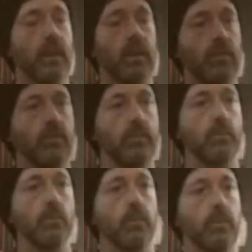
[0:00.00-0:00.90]
art is
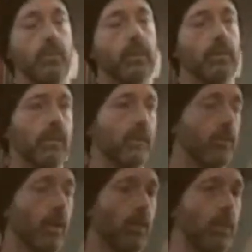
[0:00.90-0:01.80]
important because
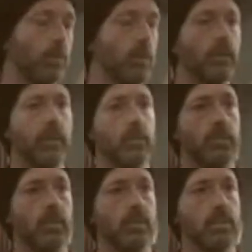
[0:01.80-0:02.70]
otherwise, why would they
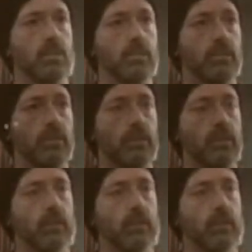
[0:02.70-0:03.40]
expose their children to it?